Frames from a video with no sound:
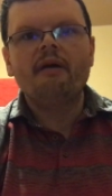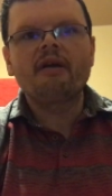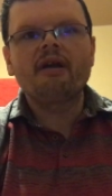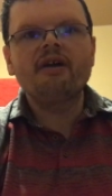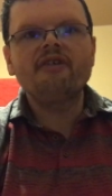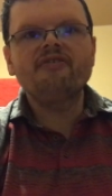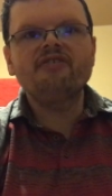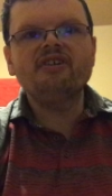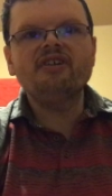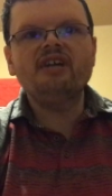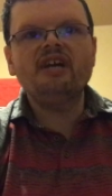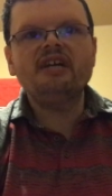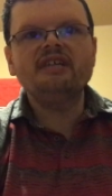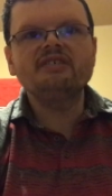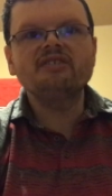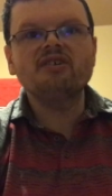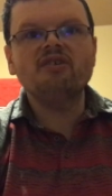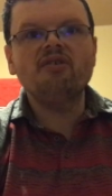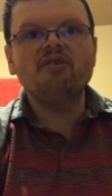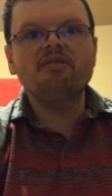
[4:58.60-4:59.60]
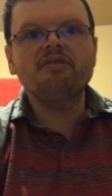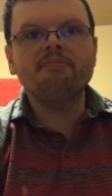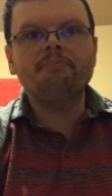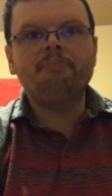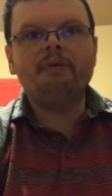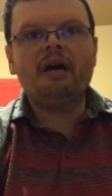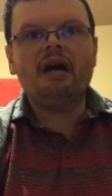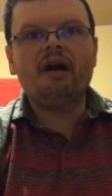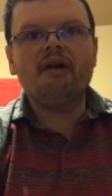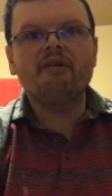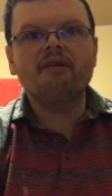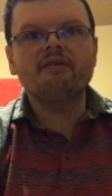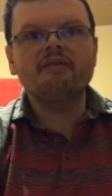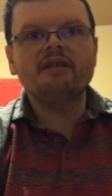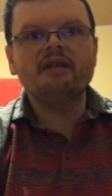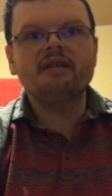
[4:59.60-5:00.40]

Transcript: Because he has all the power